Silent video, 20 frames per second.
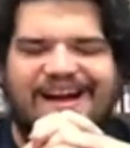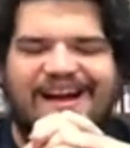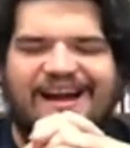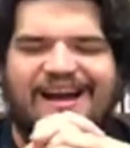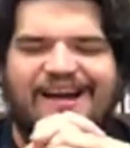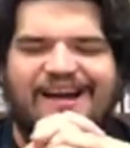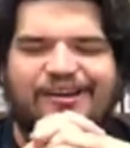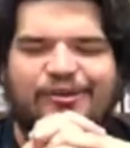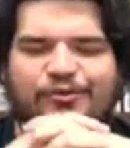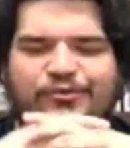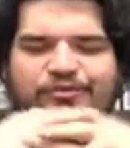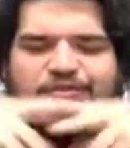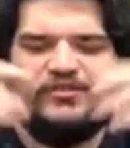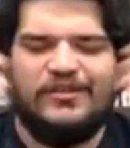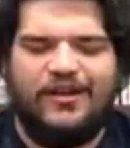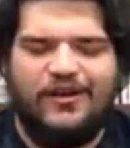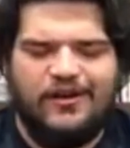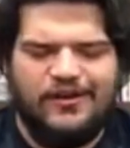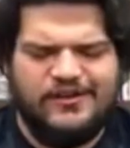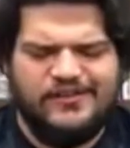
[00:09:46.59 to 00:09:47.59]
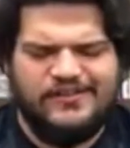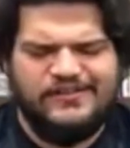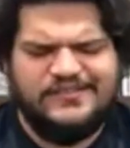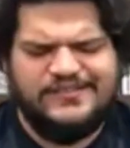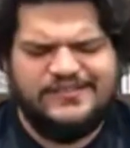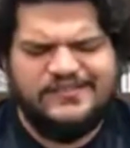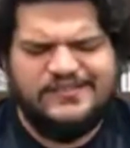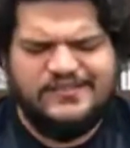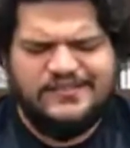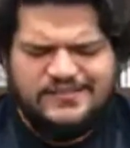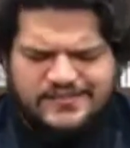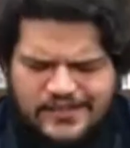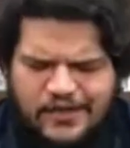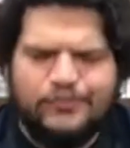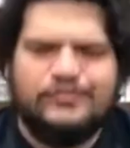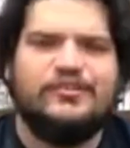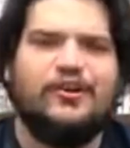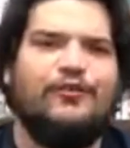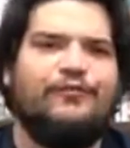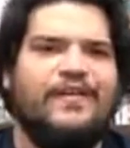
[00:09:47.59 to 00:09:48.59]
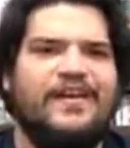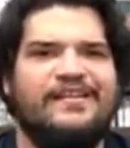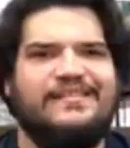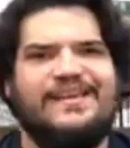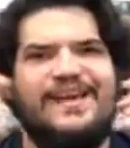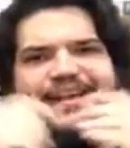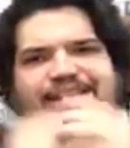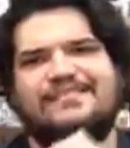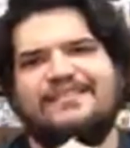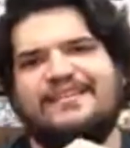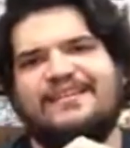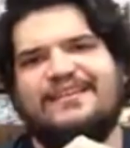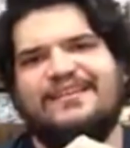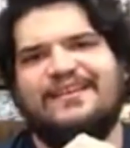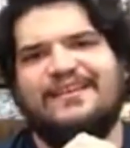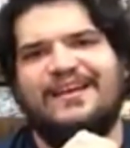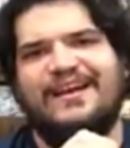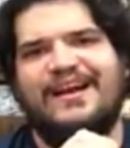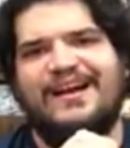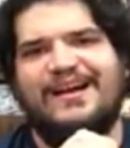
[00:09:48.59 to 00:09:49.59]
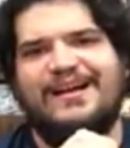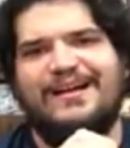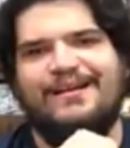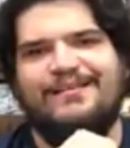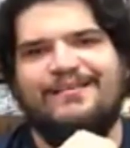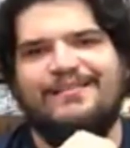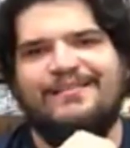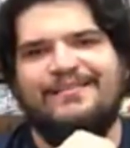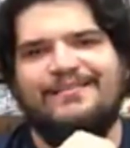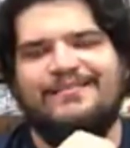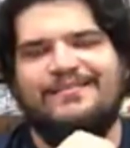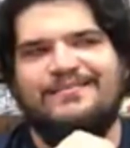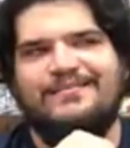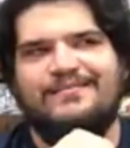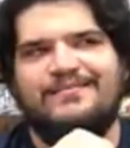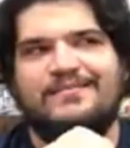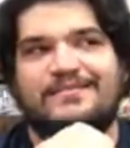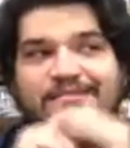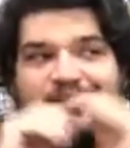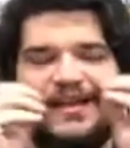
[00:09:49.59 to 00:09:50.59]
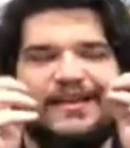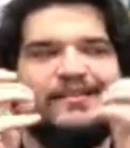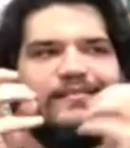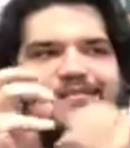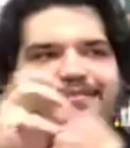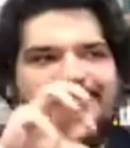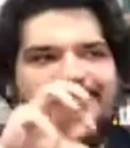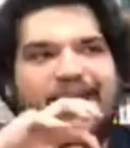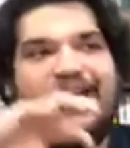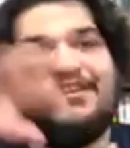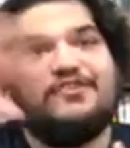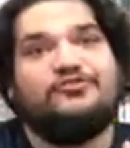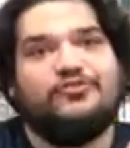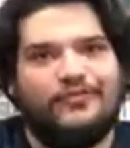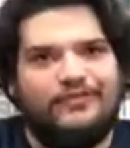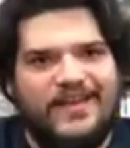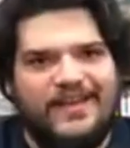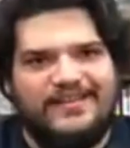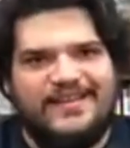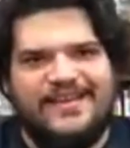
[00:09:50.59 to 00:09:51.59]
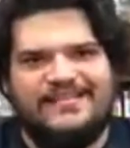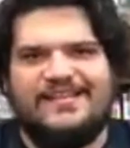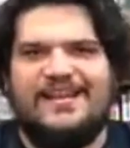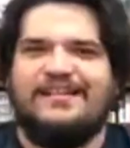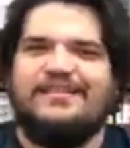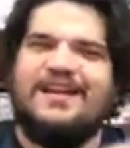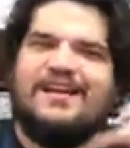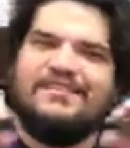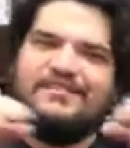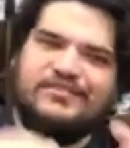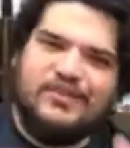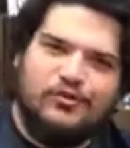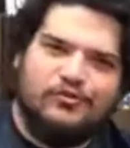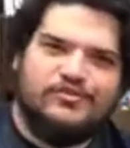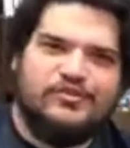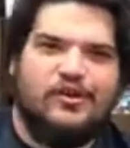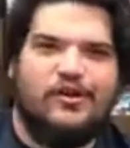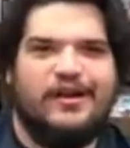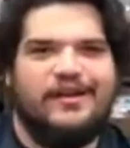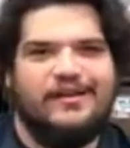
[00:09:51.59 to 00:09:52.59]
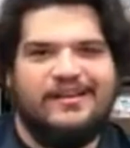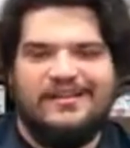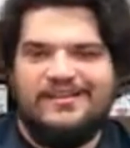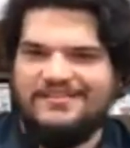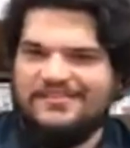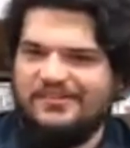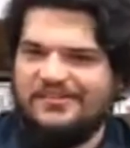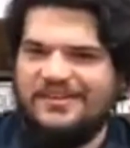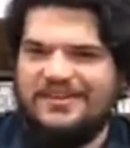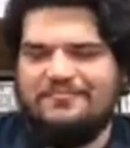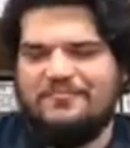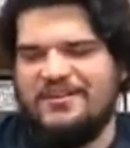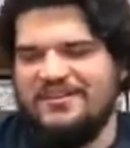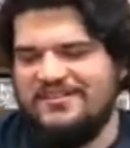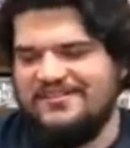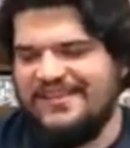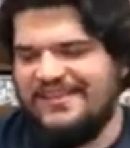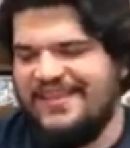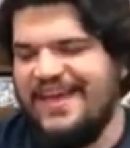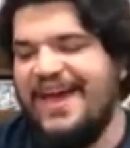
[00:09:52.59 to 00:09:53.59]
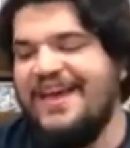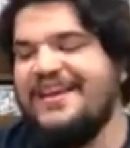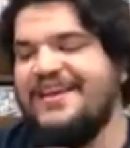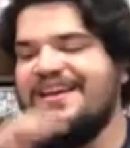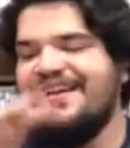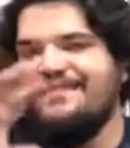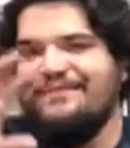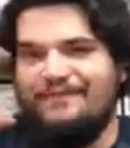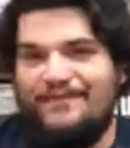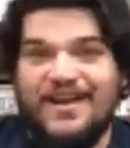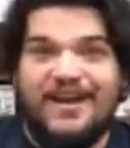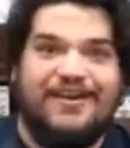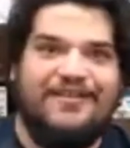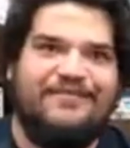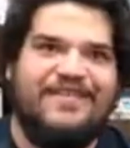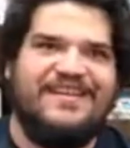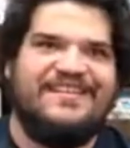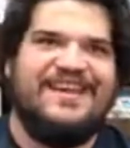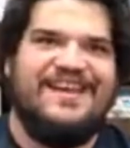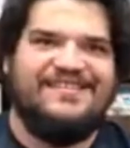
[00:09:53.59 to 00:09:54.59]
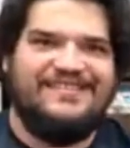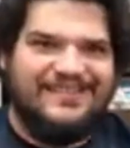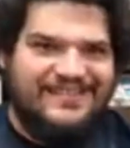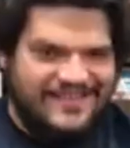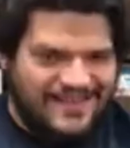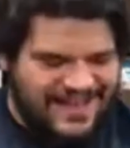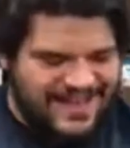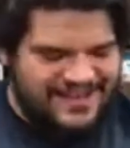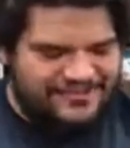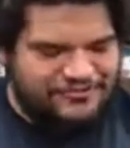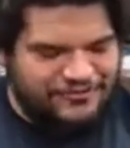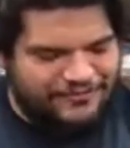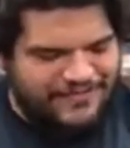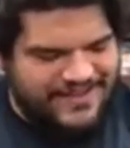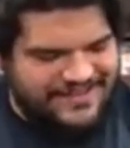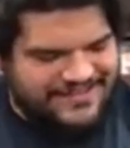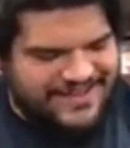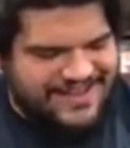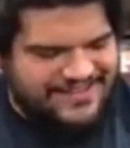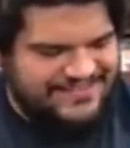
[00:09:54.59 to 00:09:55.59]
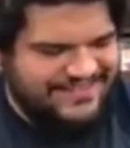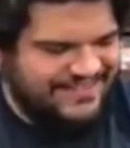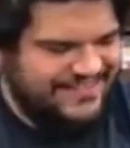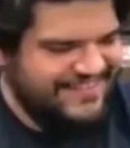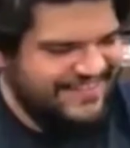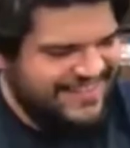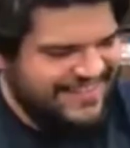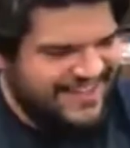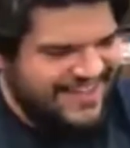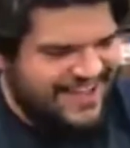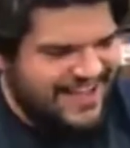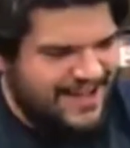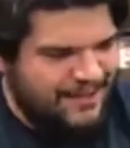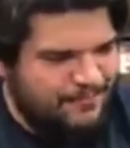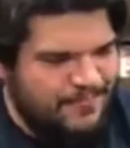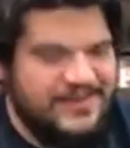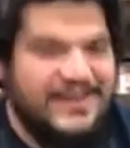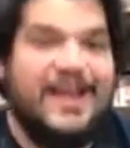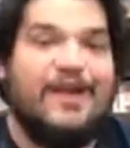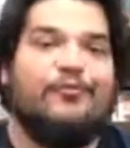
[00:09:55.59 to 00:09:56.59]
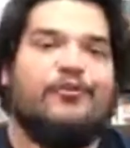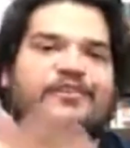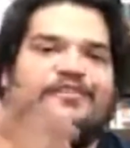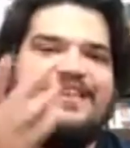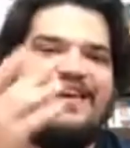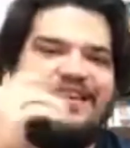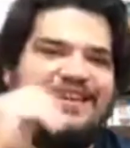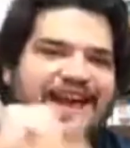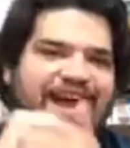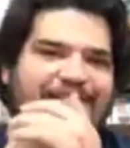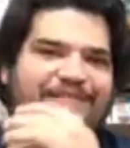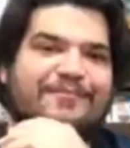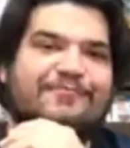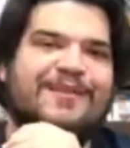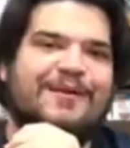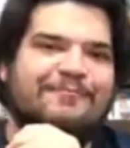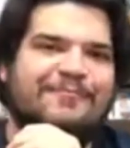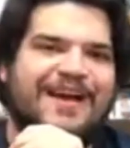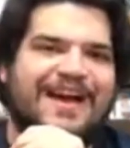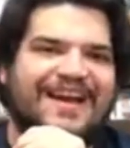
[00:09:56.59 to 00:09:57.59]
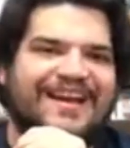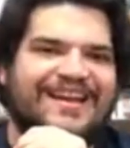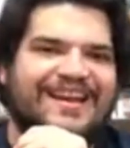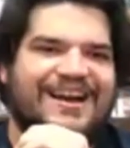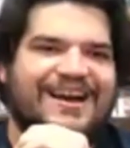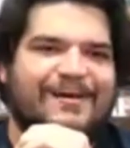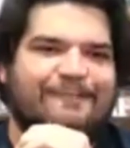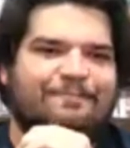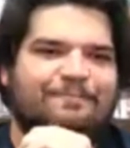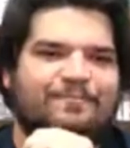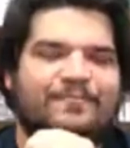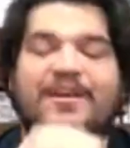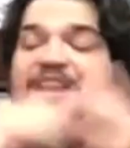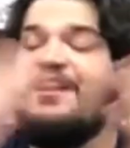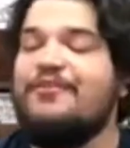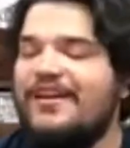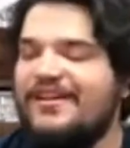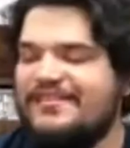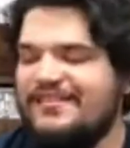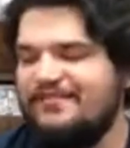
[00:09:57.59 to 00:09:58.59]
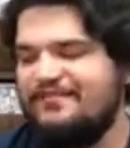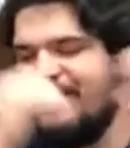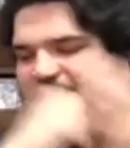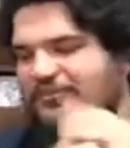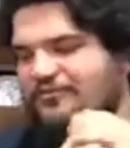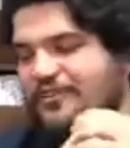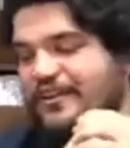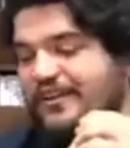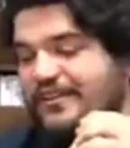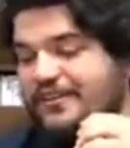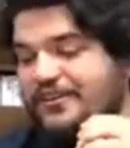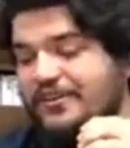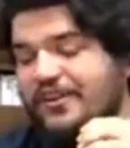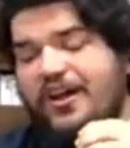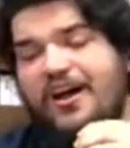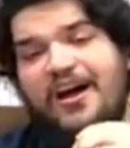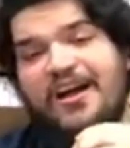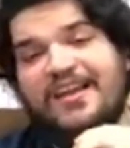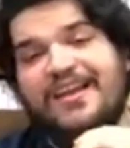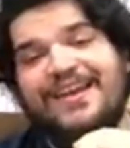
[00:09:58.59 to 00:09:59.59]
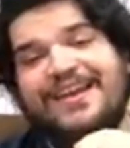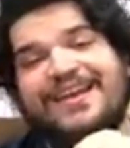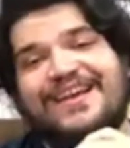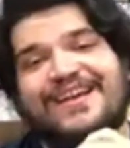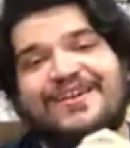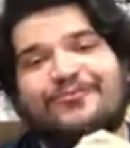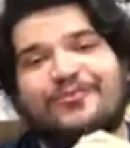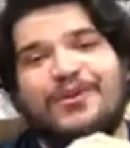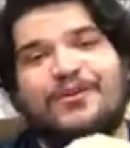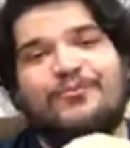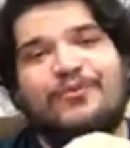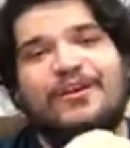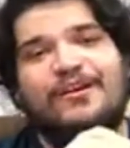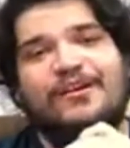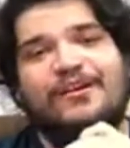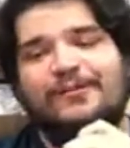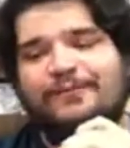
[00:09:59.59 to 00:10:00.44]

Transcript: whose art is so fantastic. It's like extra fantastic. Not so. I certainly didn't mean to say that. Very fantastic. Extra fantastic. And yeah, we're excited to have him come back. Anyways, this video is running a little long. We will